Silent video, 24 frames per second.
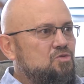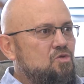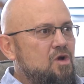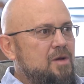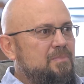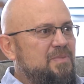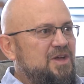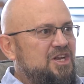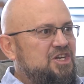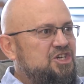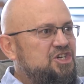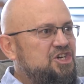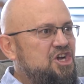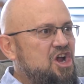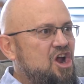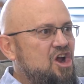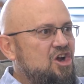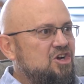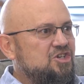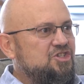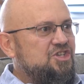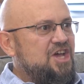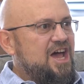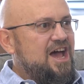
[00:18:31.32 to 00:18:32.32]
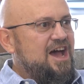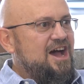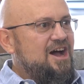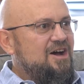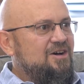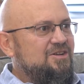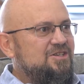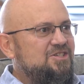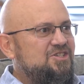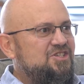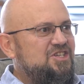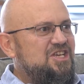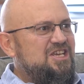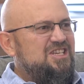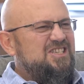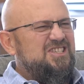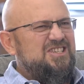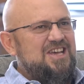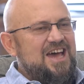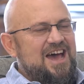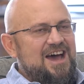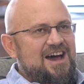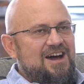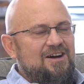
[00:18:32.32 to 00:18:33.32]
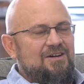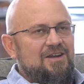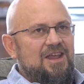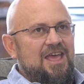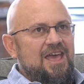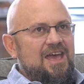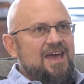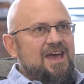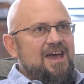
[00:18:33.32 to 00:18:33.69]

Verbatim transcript: ripping chairs out, seats out,